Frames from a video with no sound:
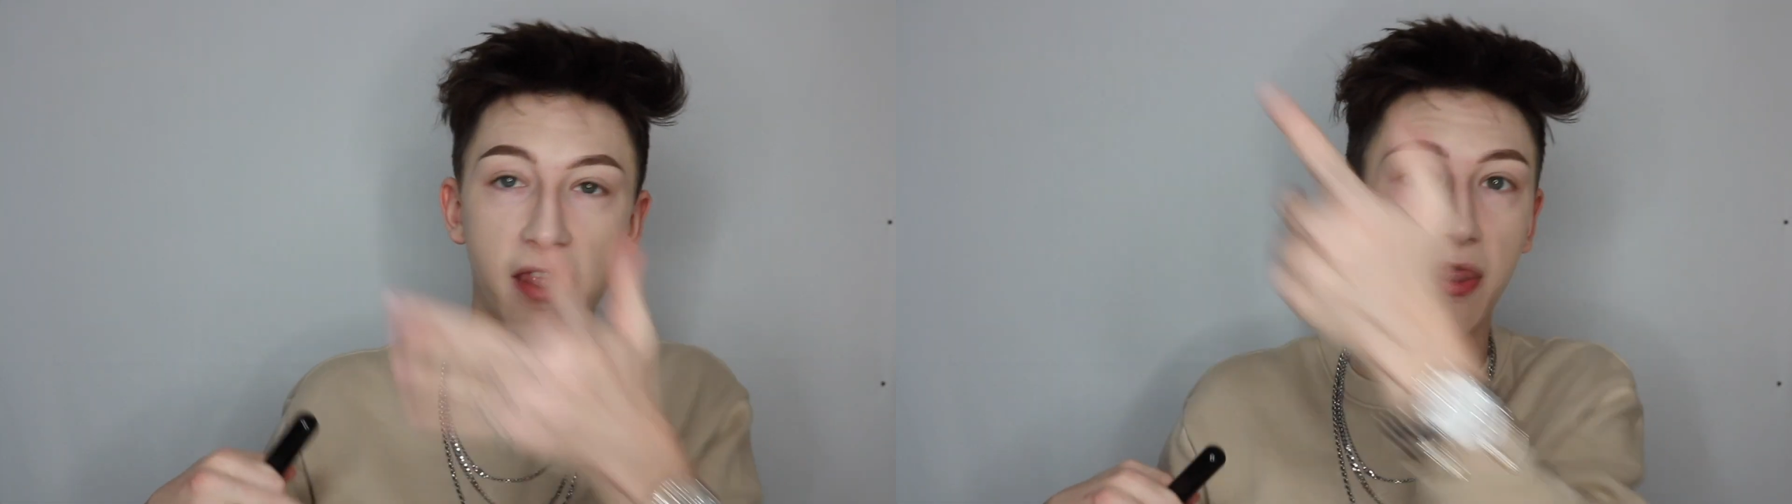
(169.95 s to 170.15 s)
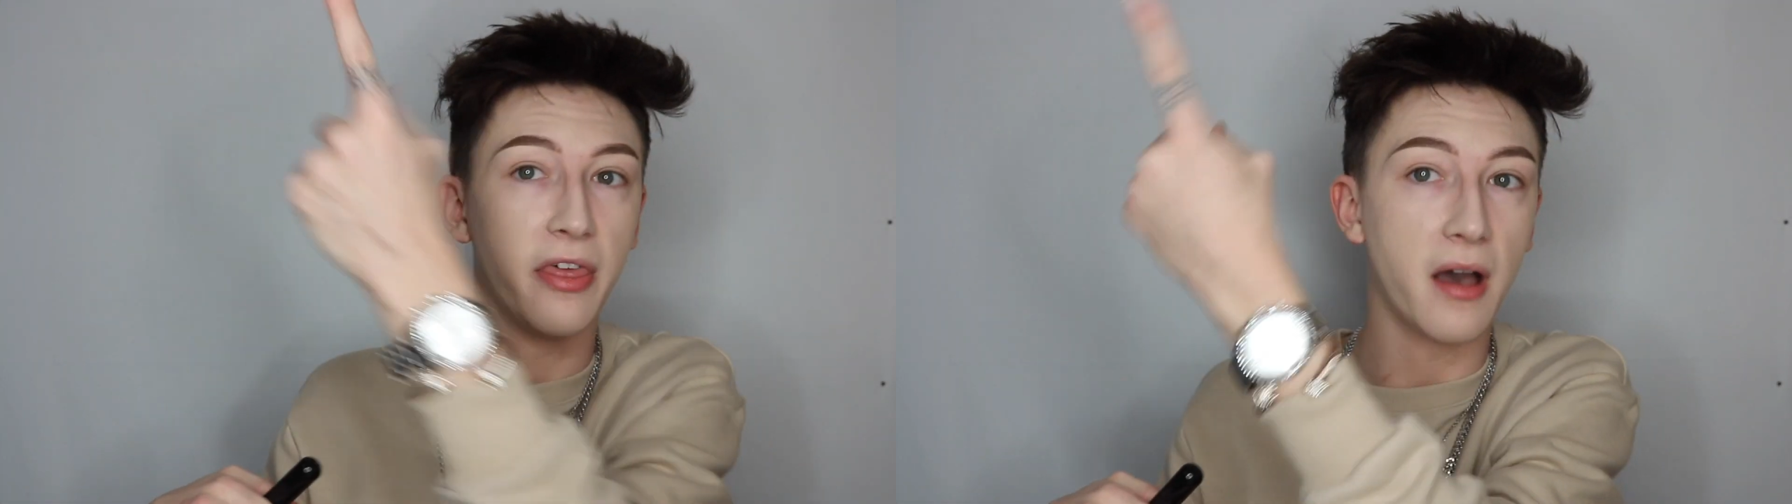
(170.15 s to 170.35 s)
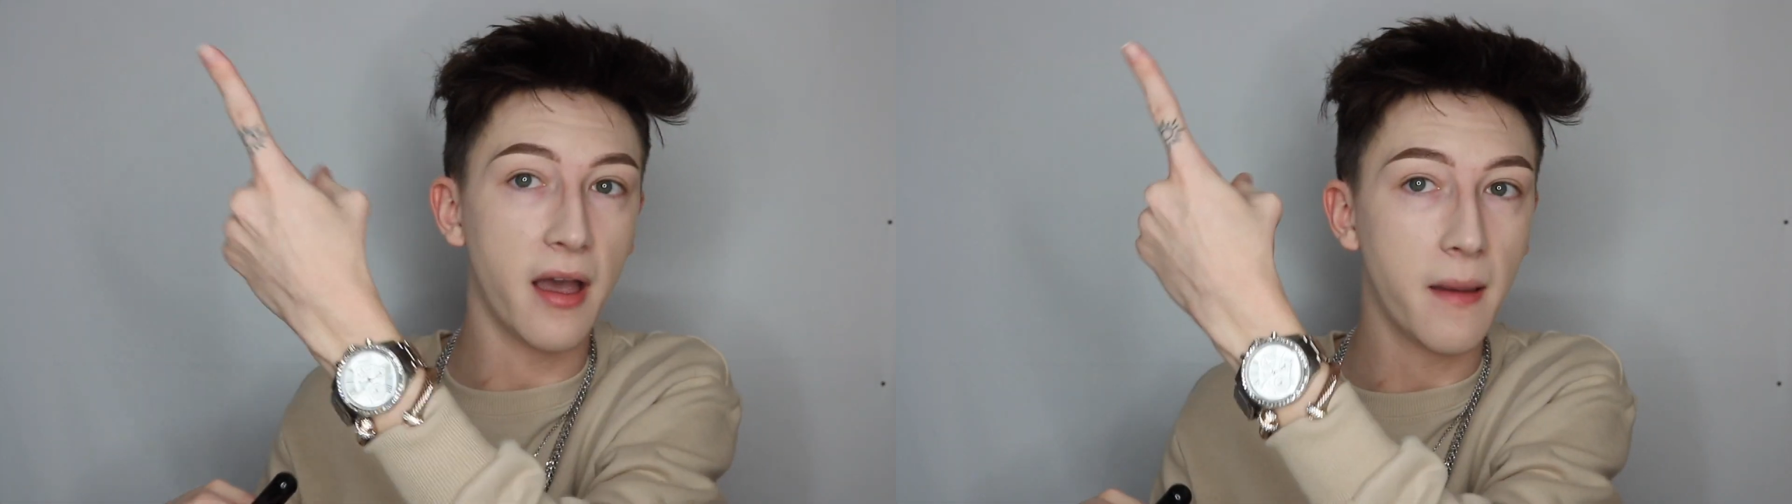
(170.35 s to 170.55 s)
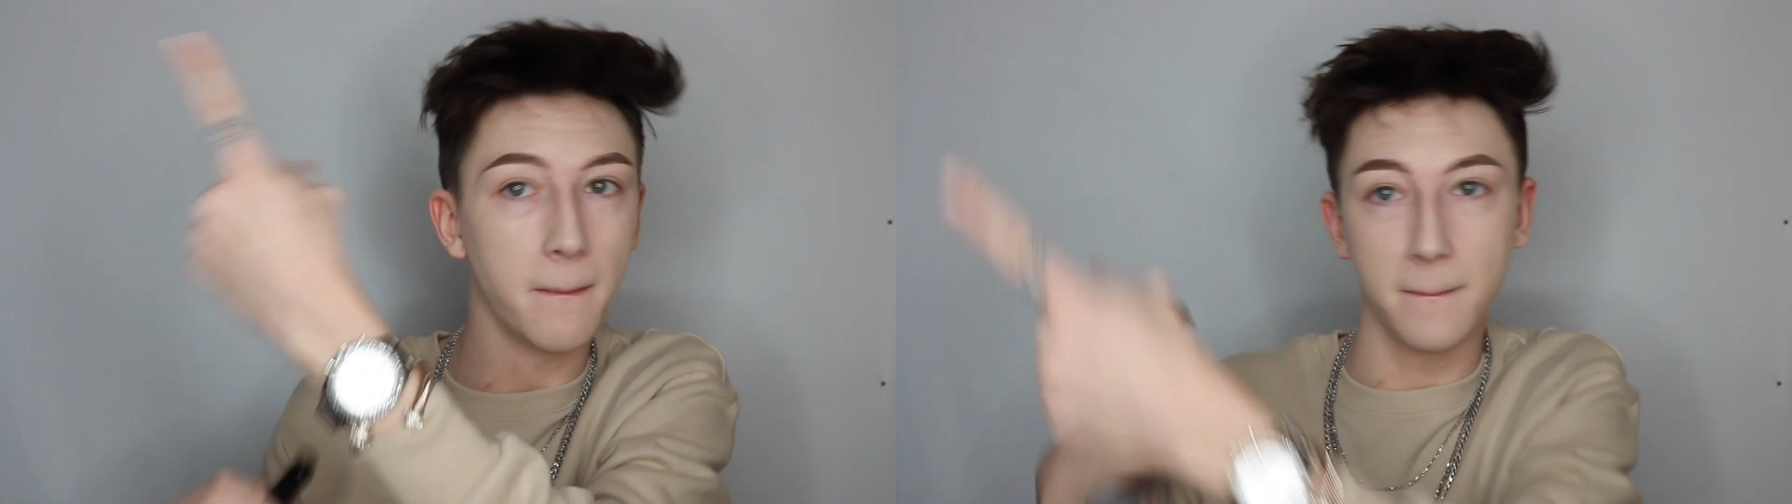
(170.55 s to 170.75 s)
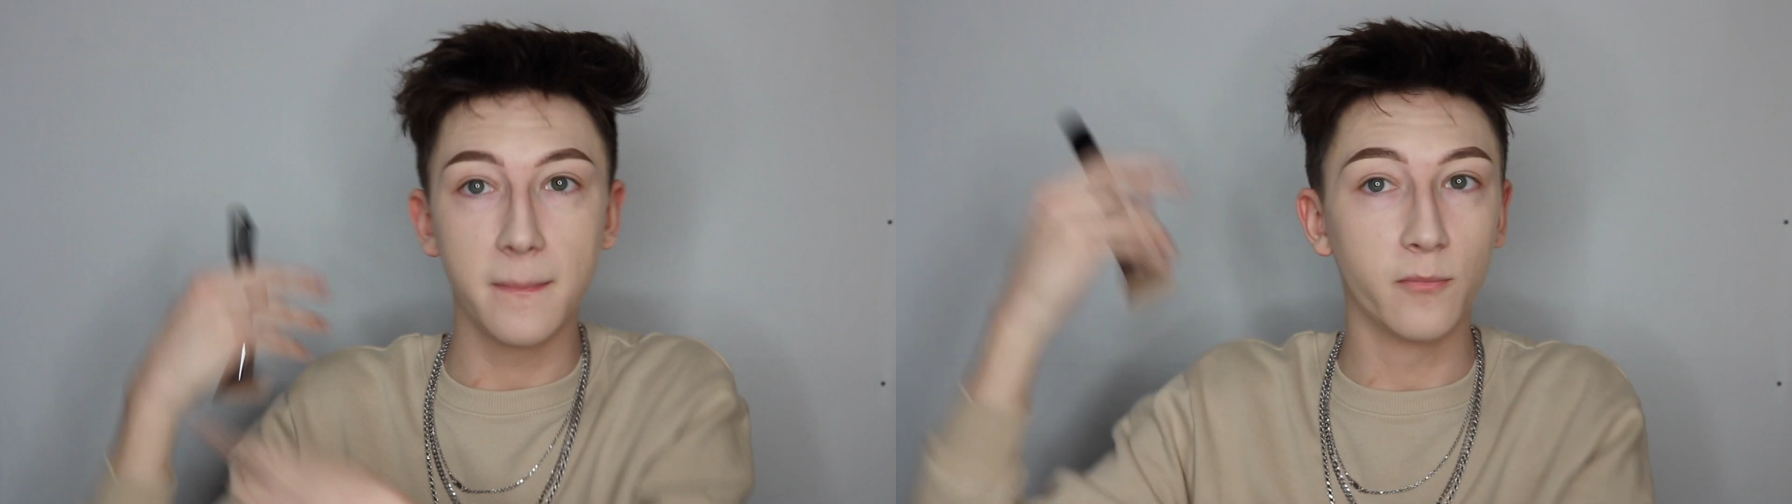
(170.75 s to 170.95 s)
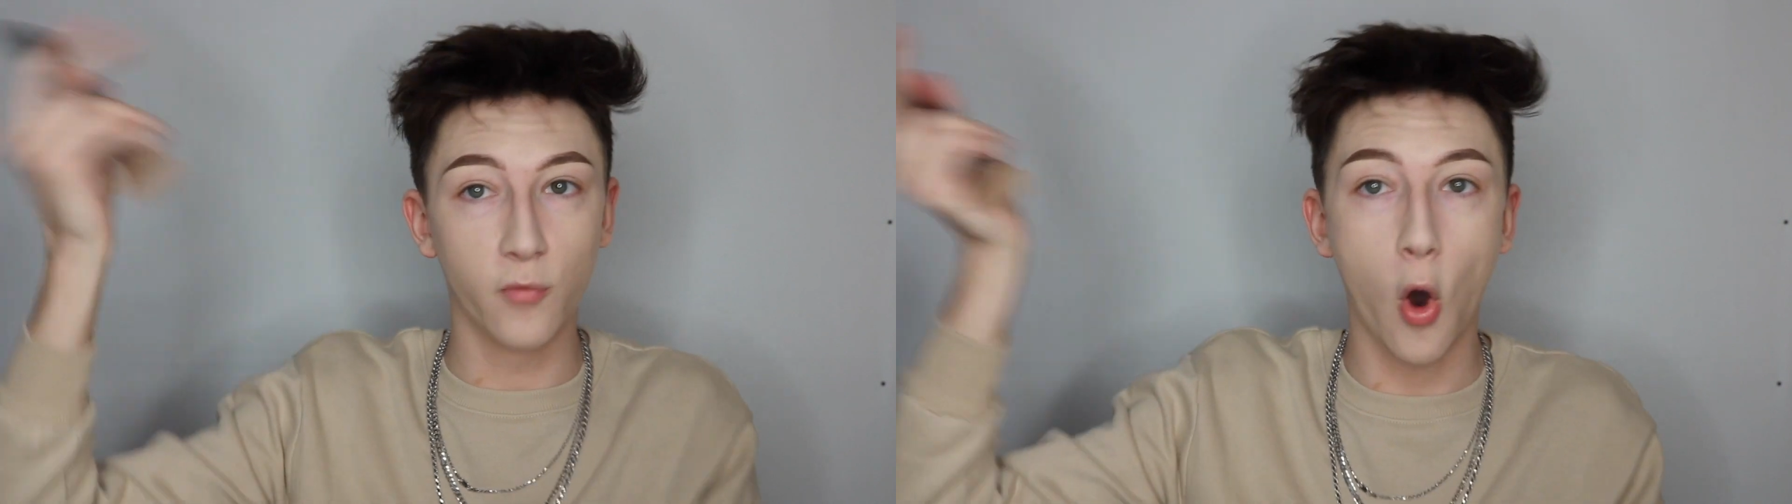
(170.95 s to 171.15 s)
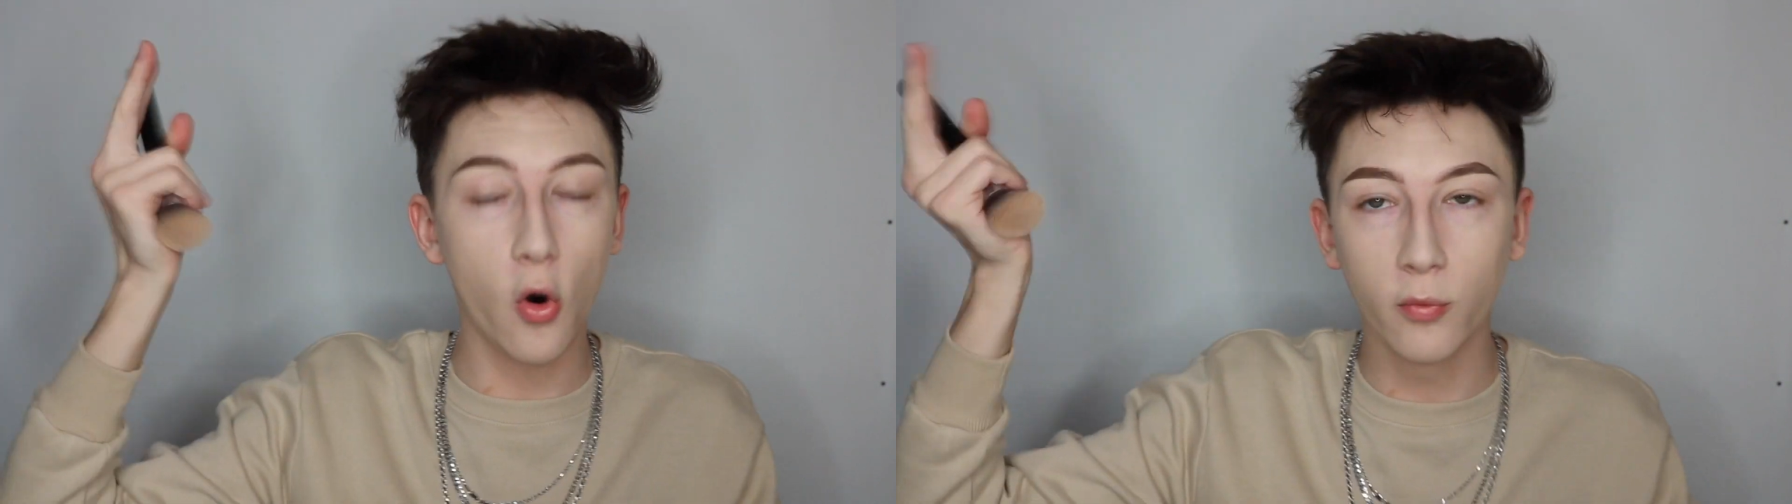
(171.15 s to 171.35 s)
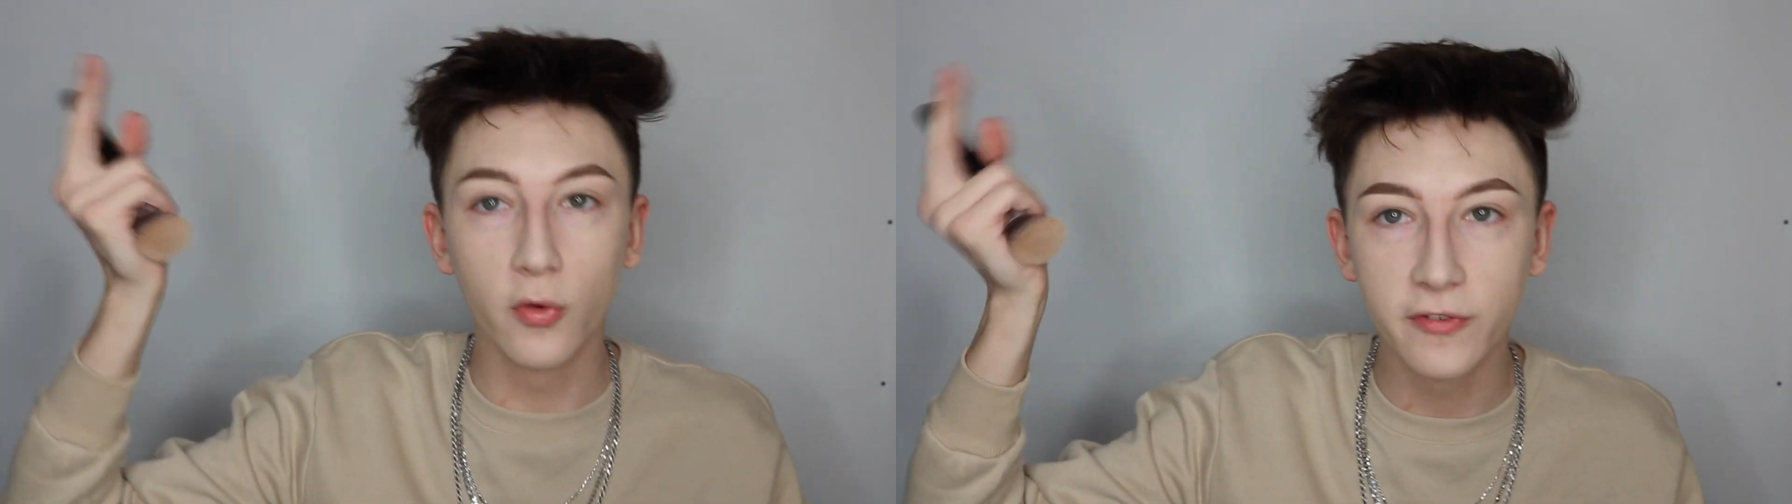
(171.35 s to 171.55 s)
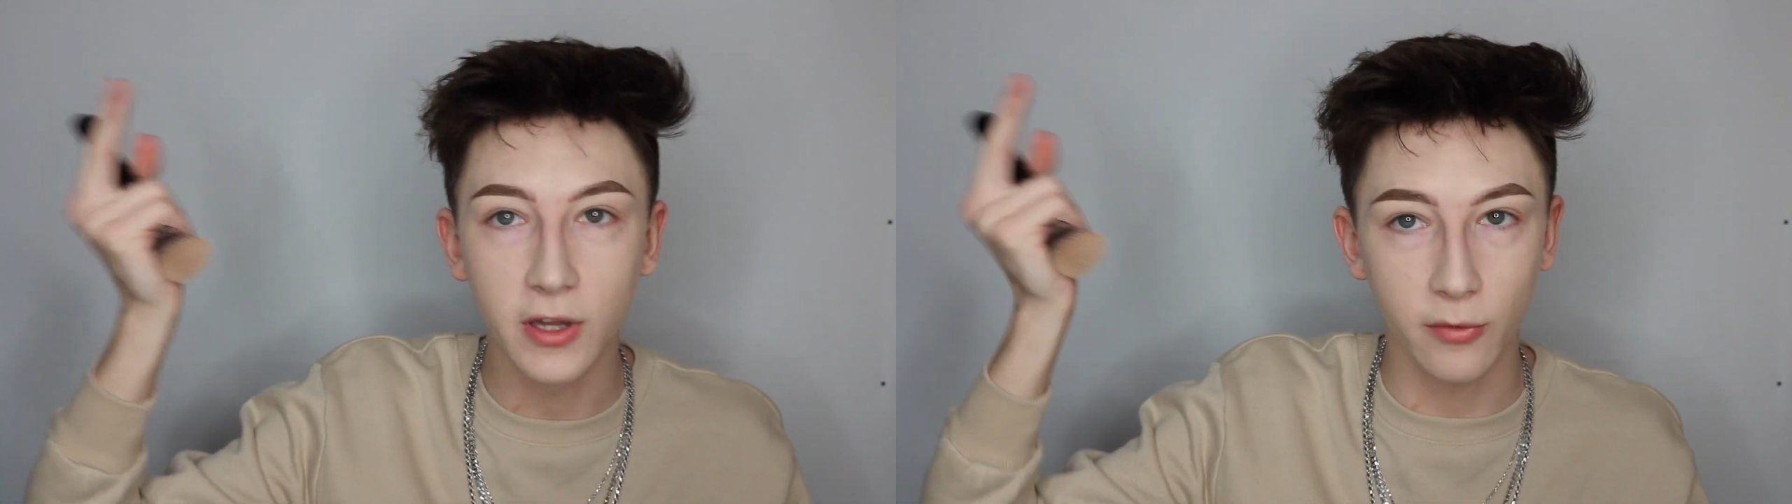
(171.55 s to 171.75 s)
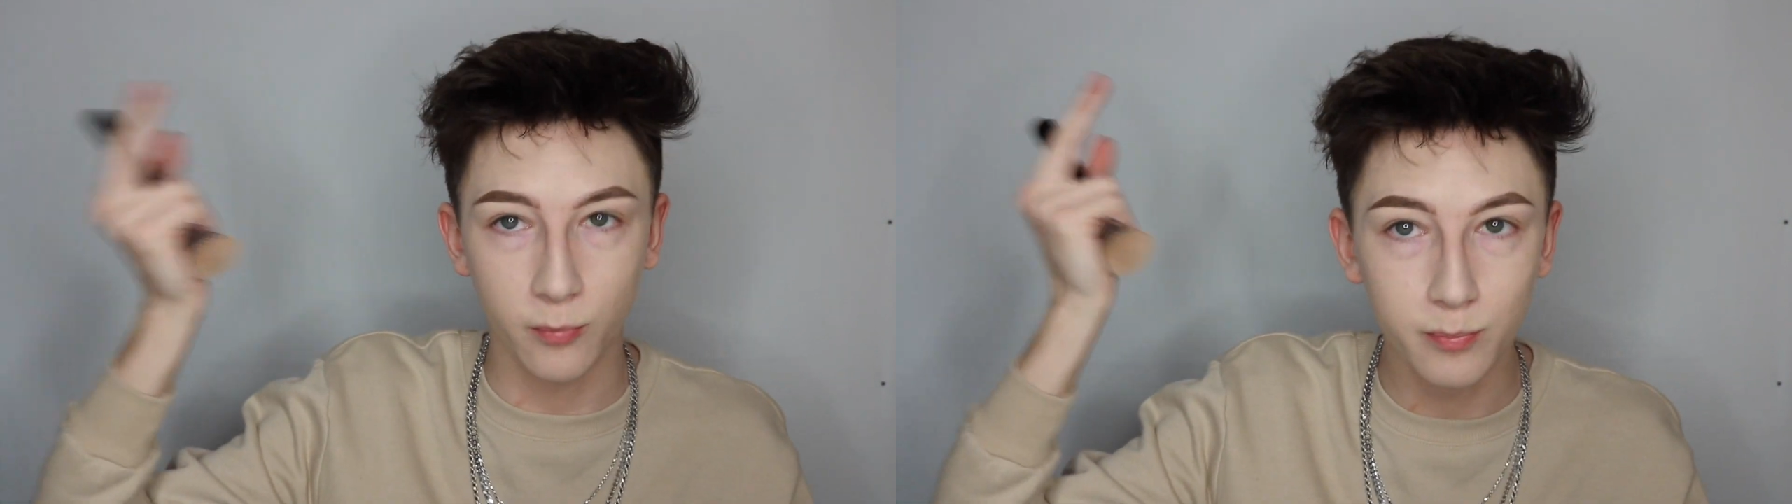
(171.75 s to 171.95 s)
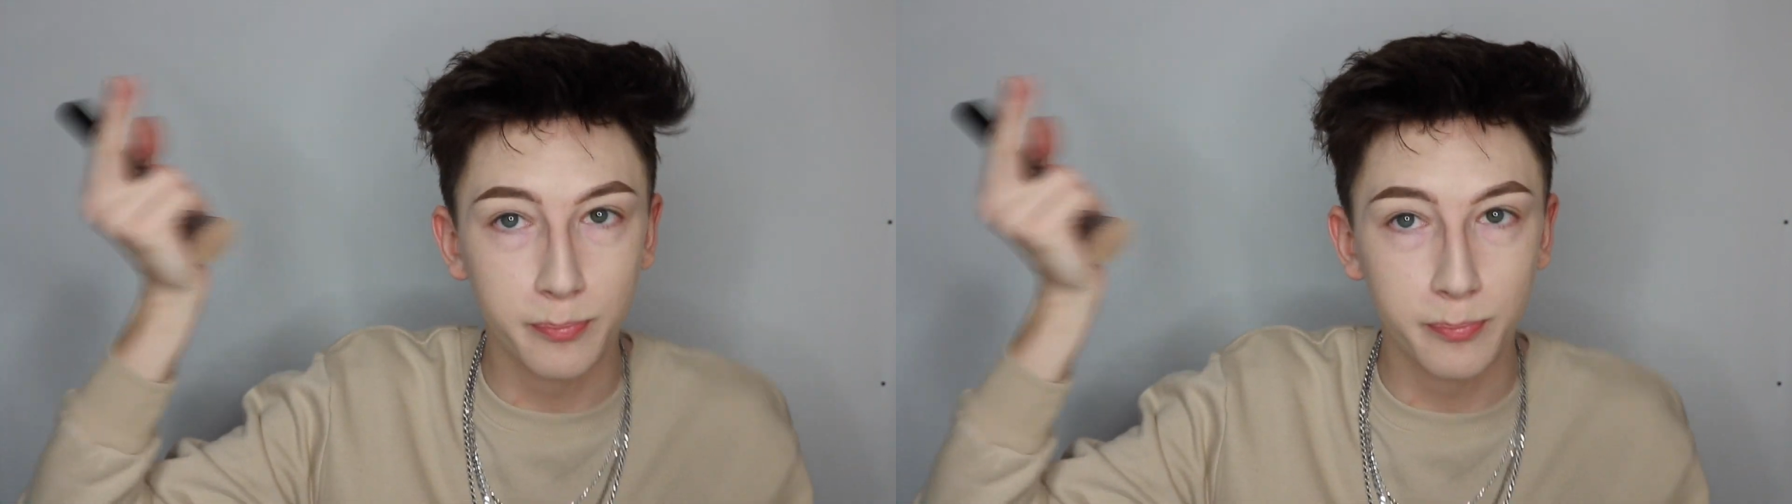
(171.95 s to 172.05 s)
And the whole roof to